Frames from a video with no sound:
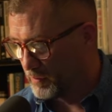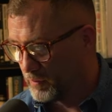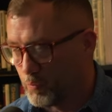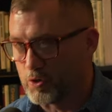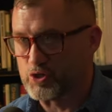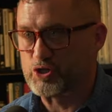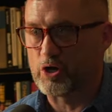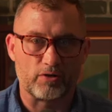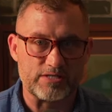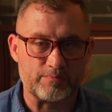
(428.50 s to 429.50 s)
we're
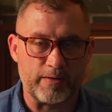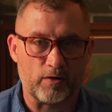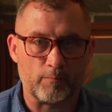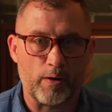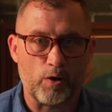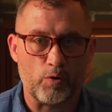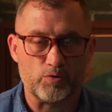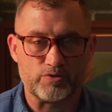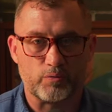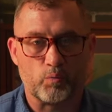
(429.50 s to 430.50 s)
shirtless men on
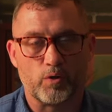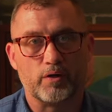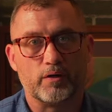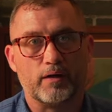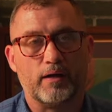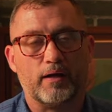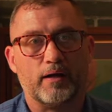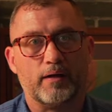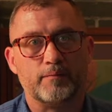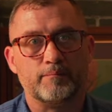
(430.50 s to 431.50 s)
pose and we're
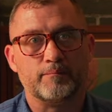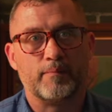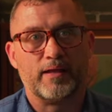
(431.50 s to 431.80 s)
um,